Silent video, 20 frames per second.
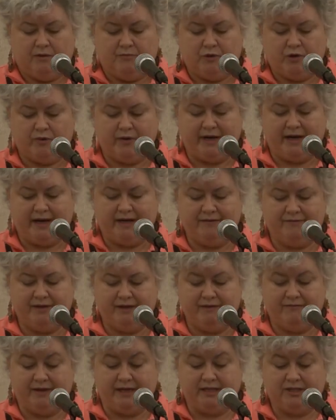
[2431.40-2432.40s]
Creative
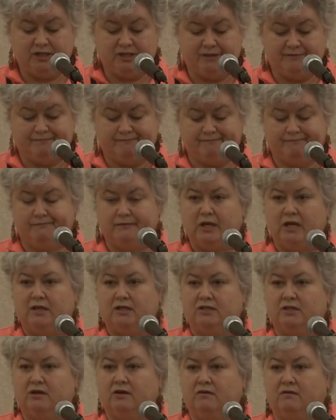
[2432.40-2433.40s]
innovation.
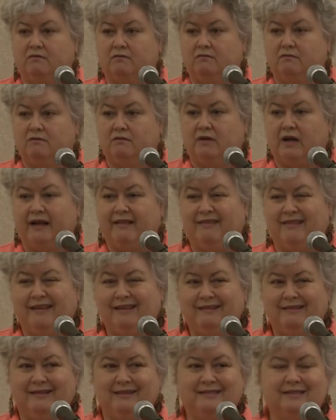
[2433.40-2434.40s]
So I
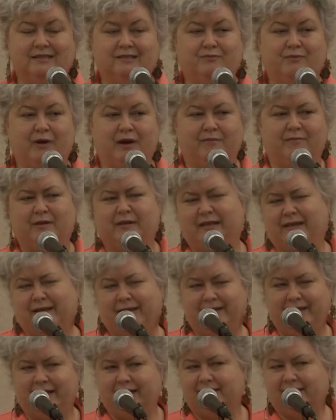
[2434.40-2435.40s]
think this is probably a
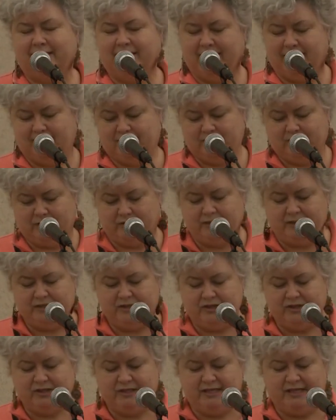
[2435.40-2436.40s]
yes answer. Does
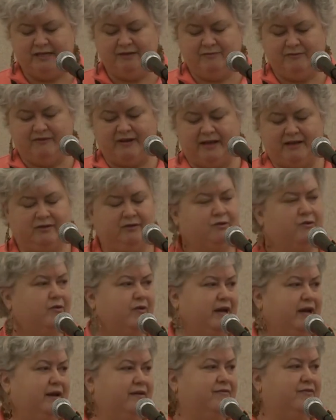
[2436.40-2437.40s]
your team value
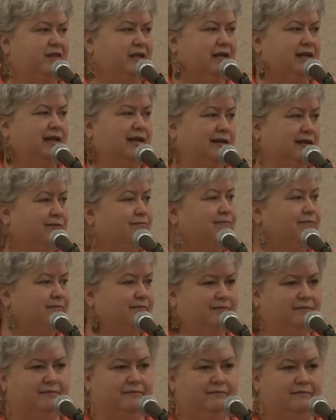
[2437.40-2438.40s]
creative thinking?
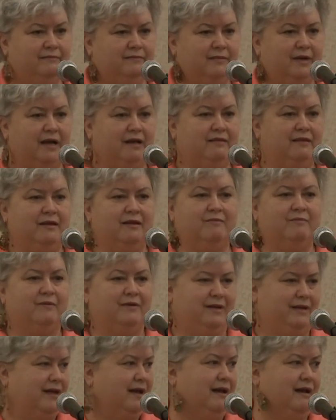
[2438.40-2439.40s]
I
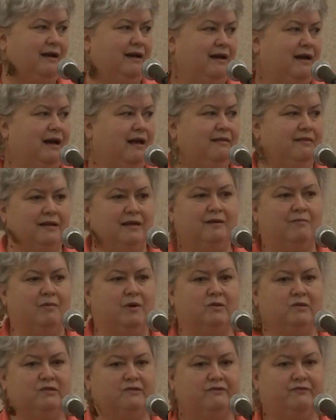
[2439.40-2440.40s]
think
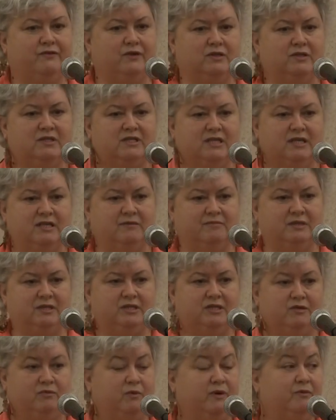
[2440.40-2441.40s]
most first teams
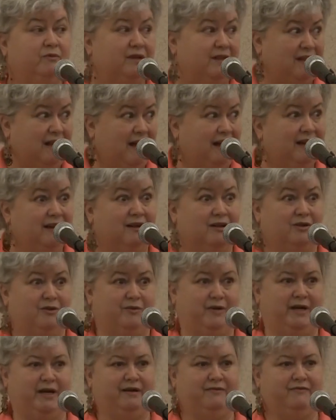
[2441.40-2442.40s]
do. We rely on
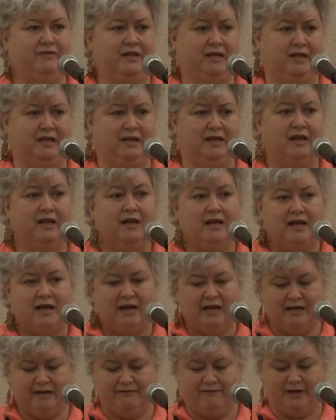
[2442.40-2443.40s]
creative thinking,
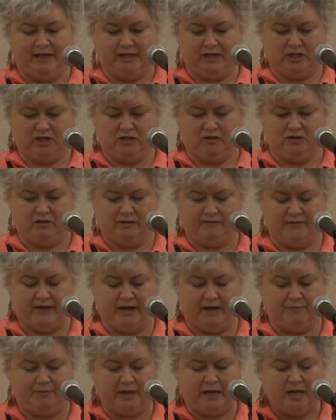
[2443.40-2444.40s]
innovation, all of
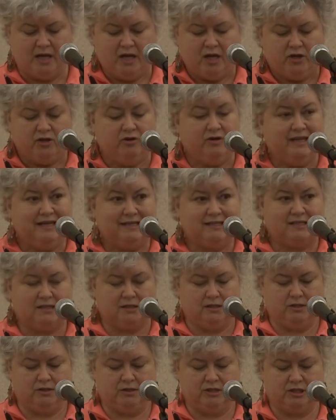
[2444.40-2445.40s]
that, but unique
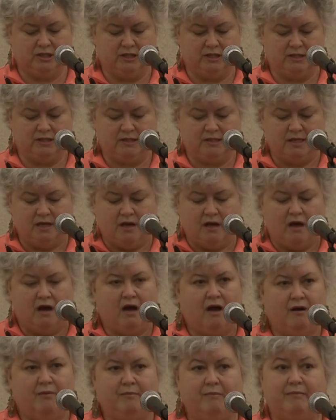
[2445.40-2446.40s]
solutions.
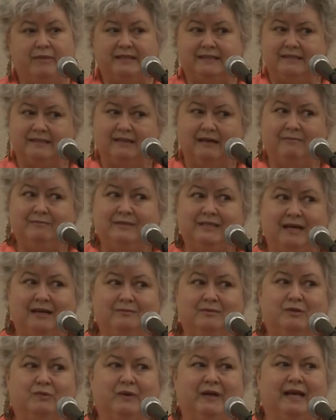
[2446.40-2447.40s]
But
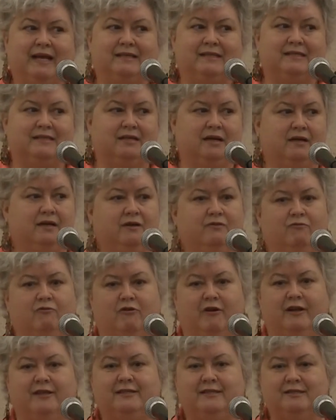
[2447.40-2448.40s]
sometimes we get stuck in
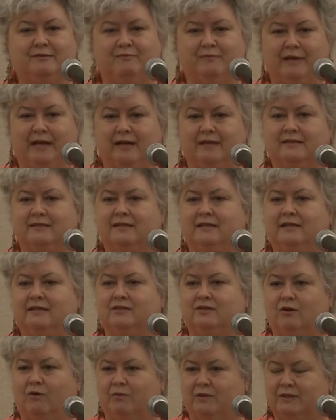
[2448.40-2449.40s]
ruts because
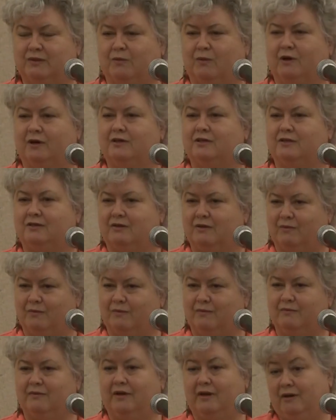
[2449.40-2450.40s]
things always worked.
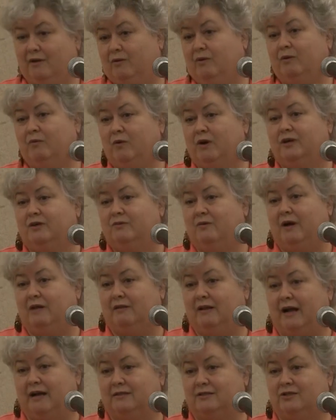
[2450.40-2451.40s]
It worked well
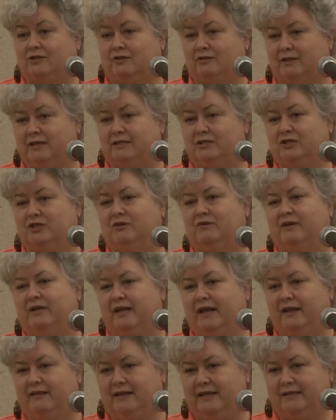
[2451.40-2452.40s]
last year. Let's do it
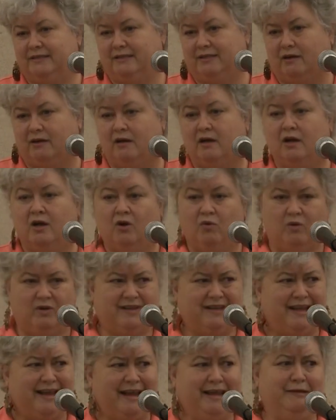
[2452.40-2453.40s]
again this year. Well,
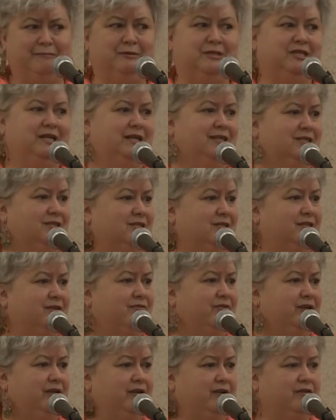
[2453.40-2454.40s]
the game changes
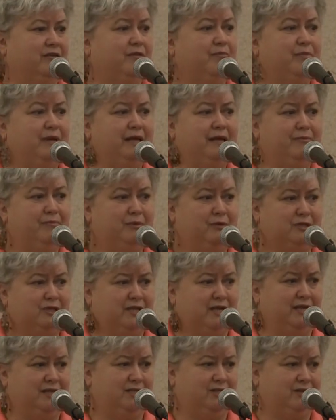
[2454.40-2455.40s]
every year. The people
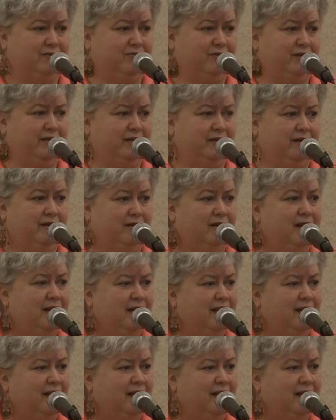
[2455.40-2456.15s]
change every year.